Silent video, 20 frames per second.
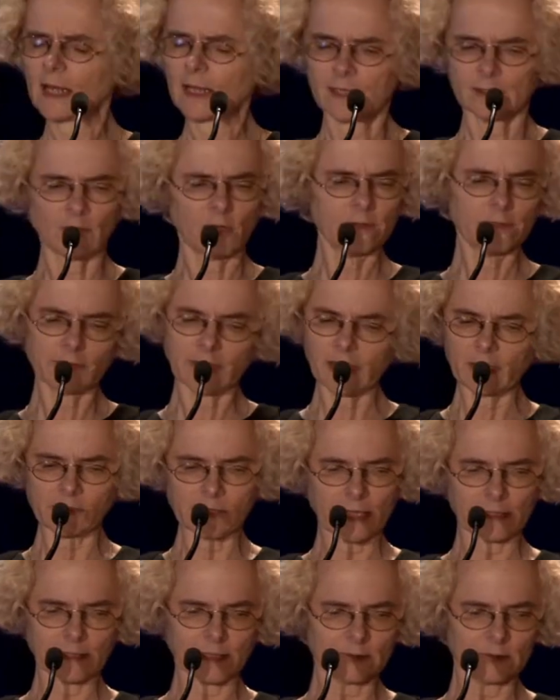Another
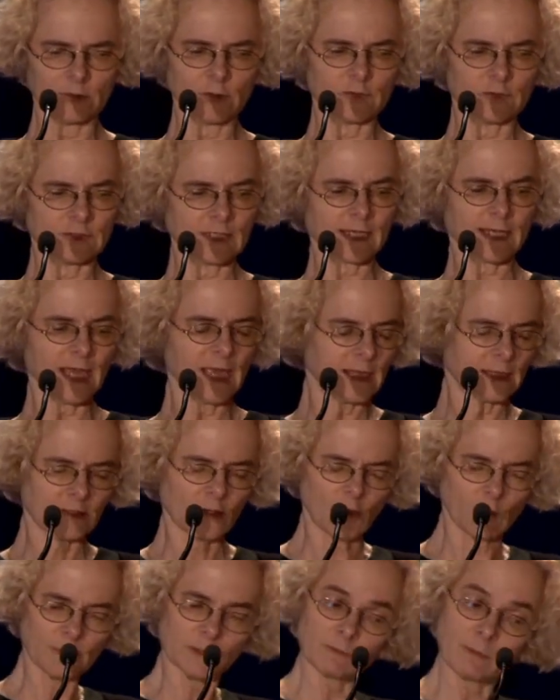area that just, again,
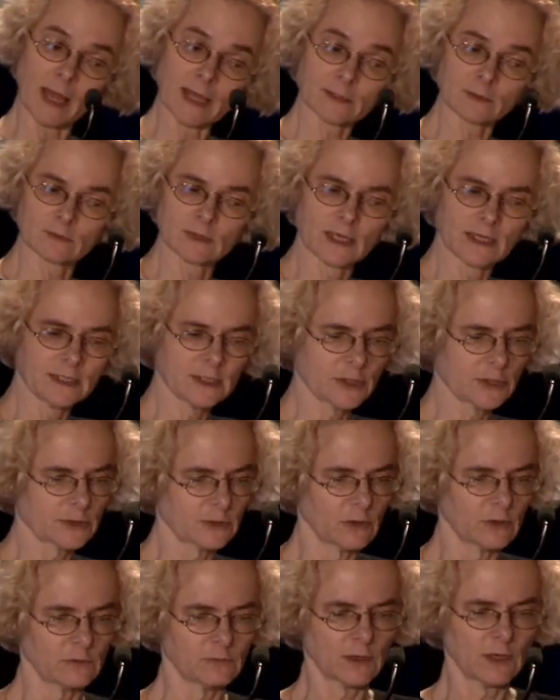coming back to the
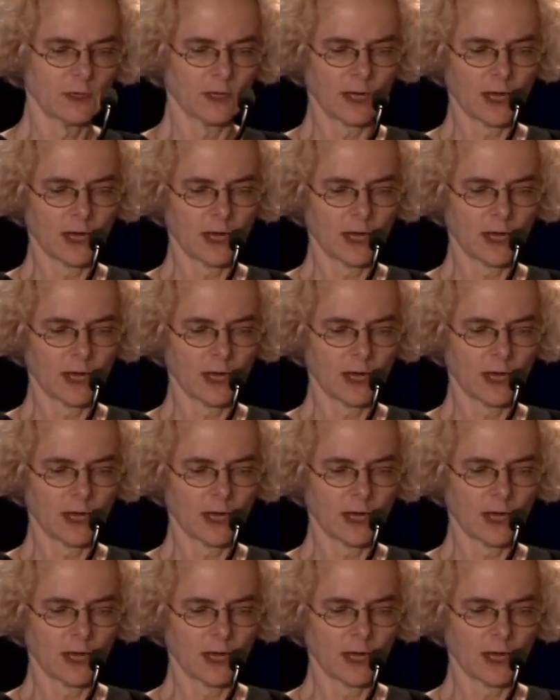issue of